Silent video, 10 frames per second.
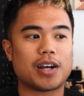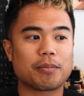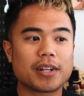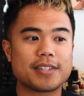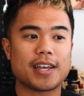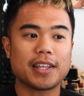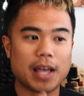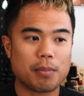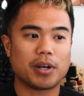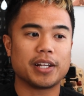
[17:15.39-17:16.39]
I'm gonna take
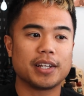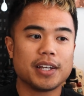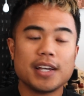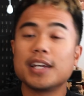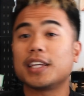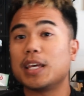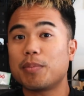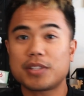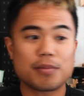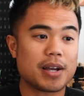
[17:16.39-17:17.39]
that money,
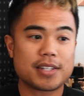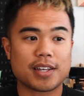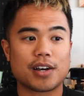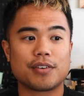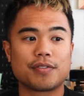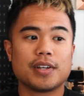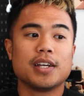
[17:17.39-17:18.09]
keep it to myself,